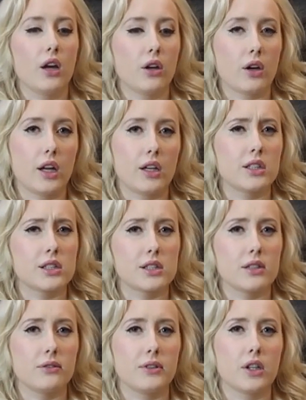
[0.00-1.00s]
your hair is
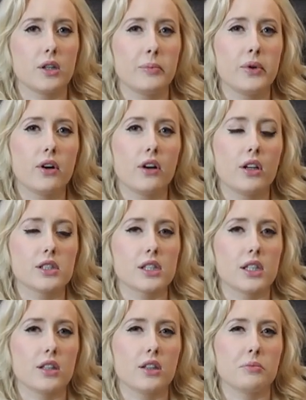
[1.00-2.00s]
still very porous
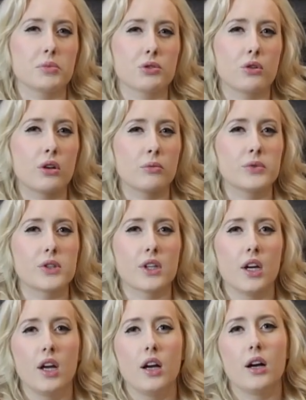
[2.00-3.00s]
and it absorbs
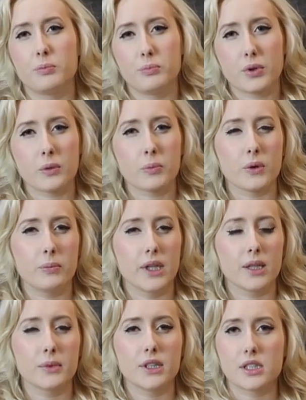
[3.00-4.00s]
purple
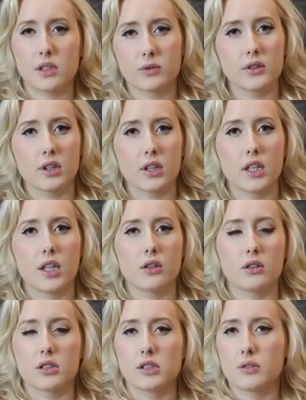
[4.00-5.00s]
pigment differently
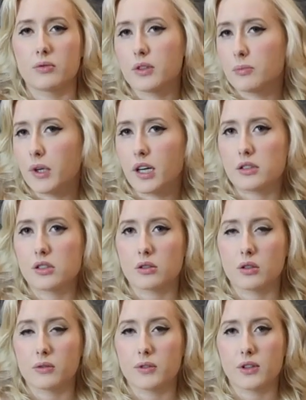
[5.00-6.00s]
on different parts
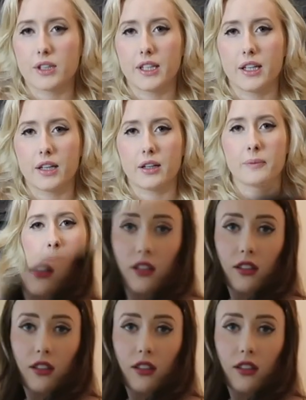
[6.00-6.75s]
of your hair.